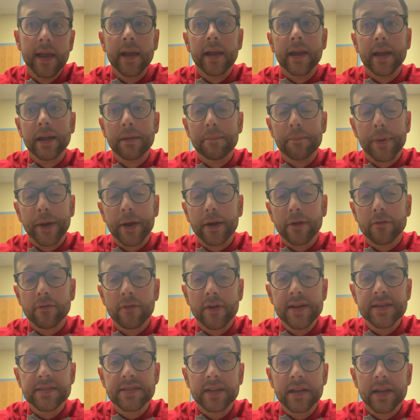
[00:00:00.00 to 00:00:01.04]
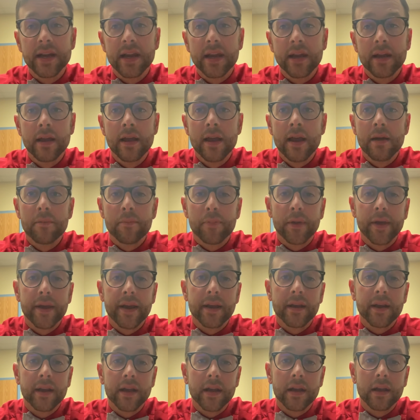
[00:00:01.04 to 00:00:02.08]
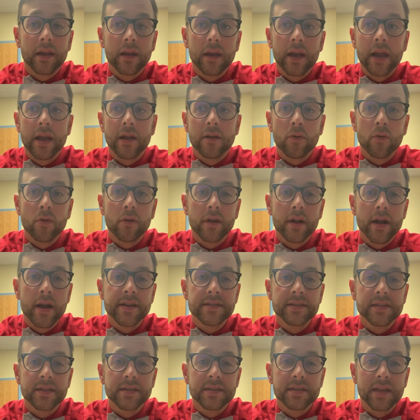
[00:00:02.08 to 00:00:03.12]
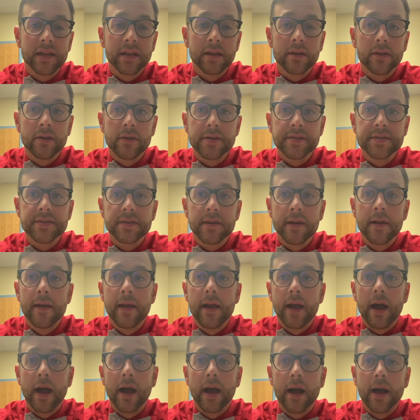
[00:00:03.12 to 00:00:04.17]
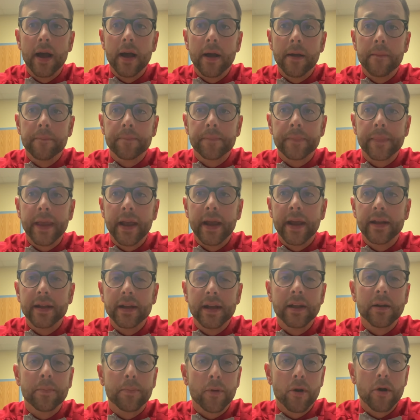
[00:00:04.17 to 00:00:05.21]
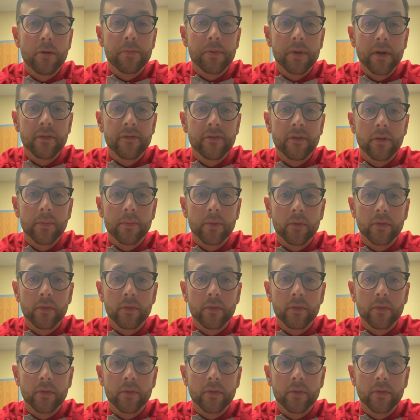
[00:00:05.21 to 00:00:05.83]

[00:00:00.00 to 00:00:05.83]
impaired reasoning, planning, and organizing skills, and inappropriate verbal